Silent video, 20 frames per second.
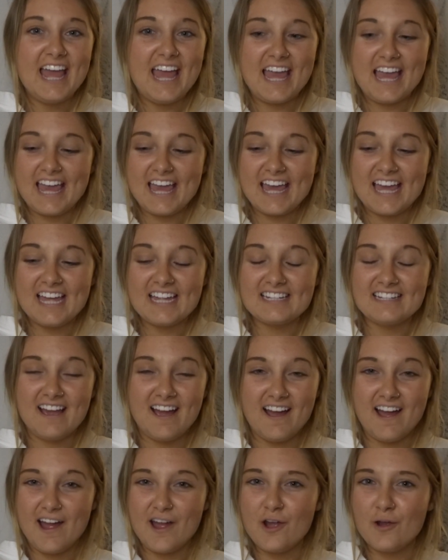And
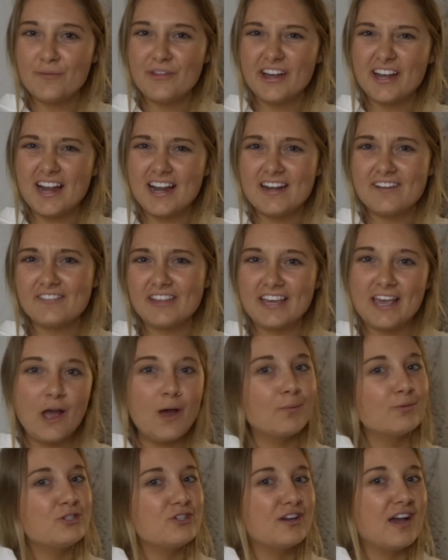yeah, I hope that kind of, like,
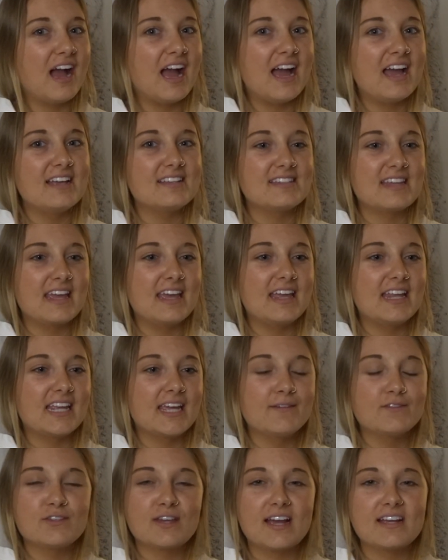helps you guys and
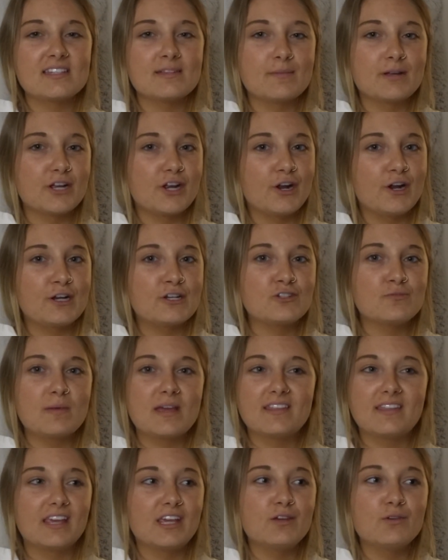gives you guys some
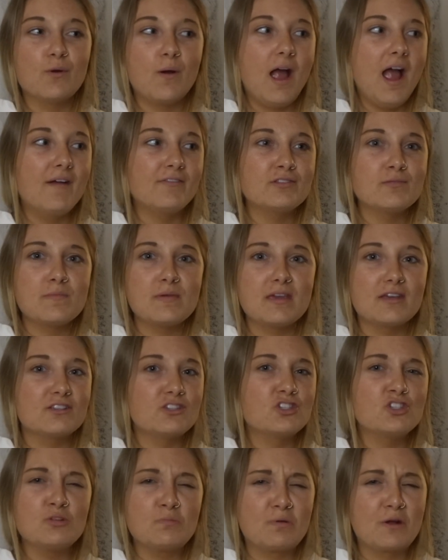encouragement. Like, you don't have to be a
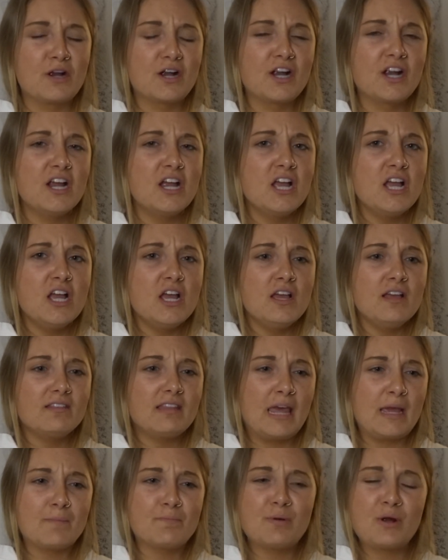super,
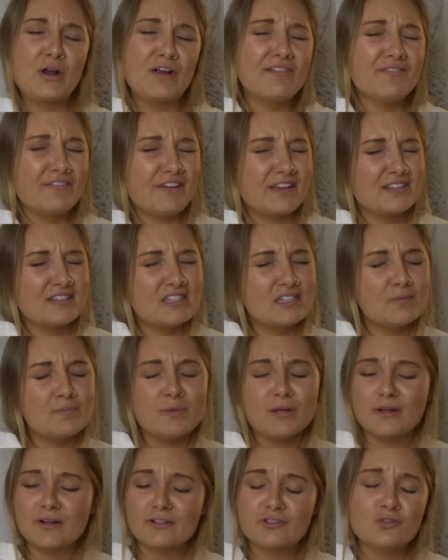like, perfect,
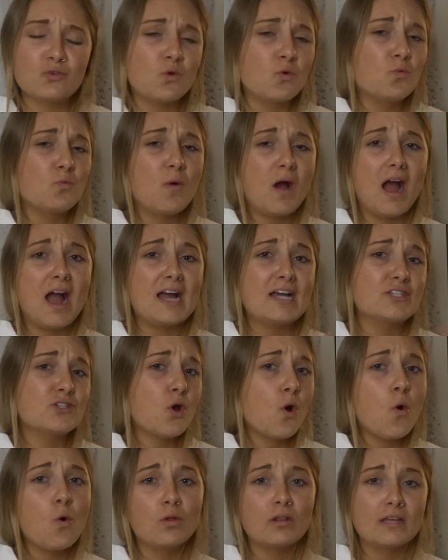spiritual, wise,
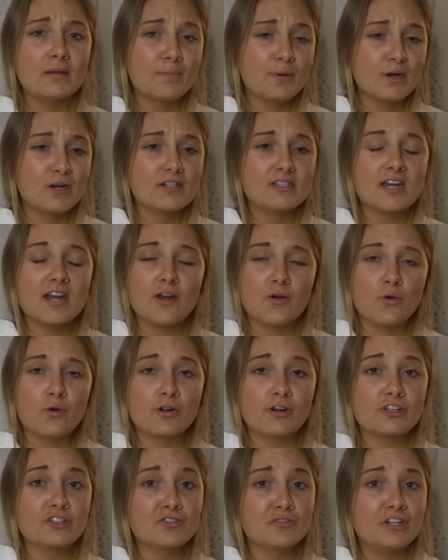holy person in
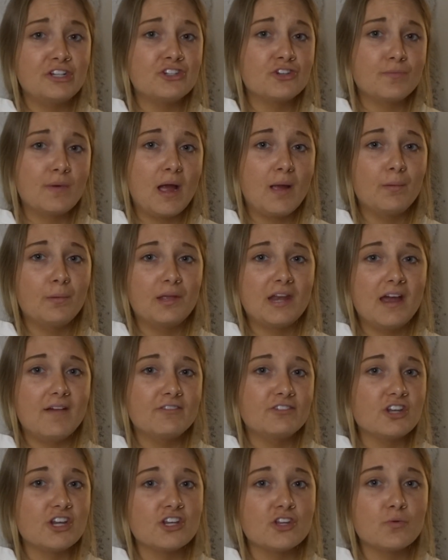order to read your Bible and have
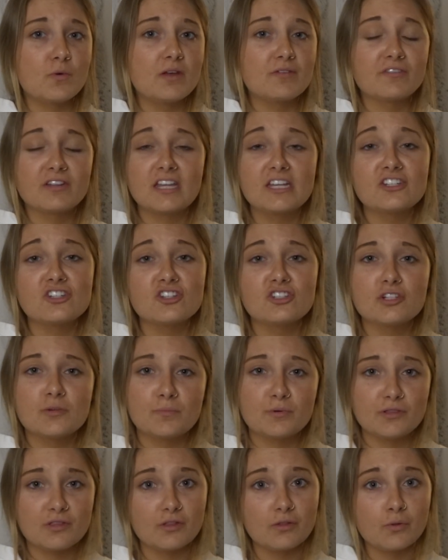a genuine relationship
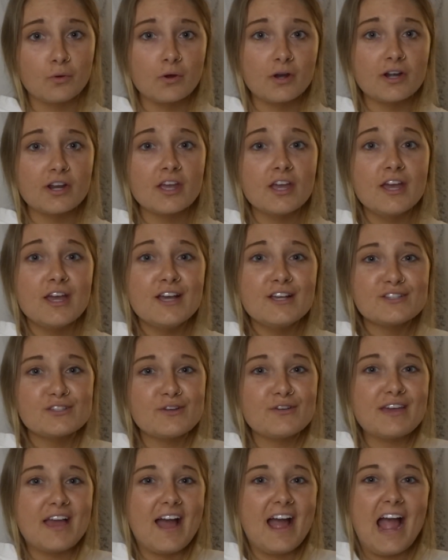with the Lord.
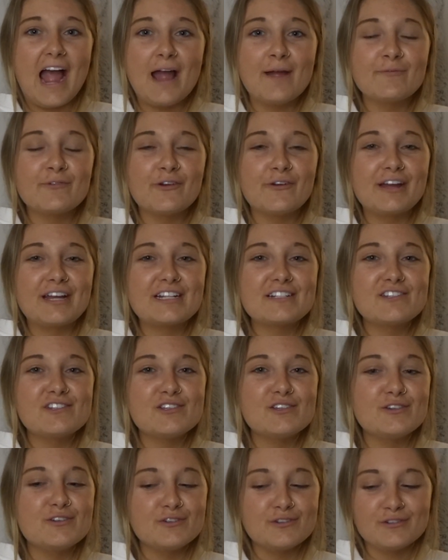So yeah, I'm going
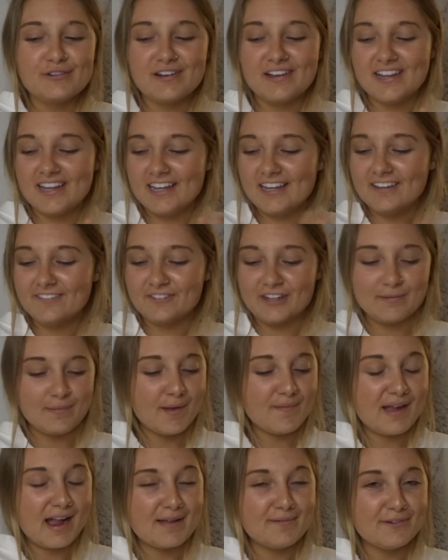to read
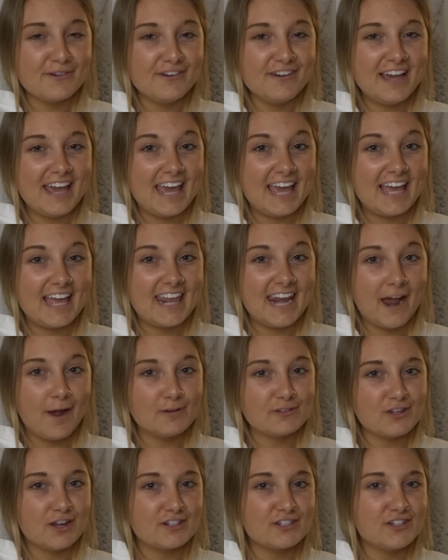my Bible, and I
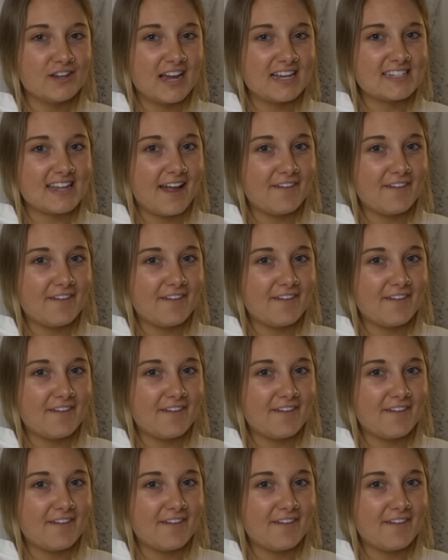will talk to you guys